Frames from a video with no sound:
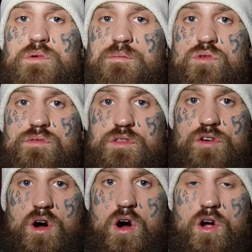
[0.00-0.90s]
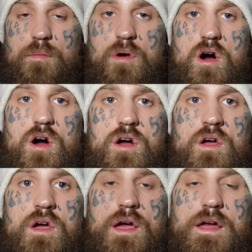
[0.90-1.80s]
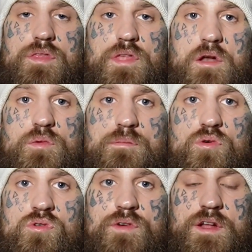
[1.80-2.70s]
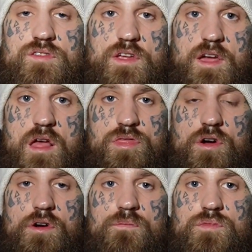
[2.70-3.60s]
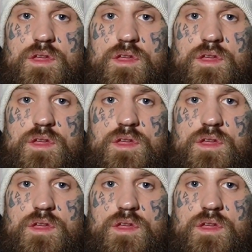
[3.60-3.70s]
we move into Hakma, and then we move into Kether.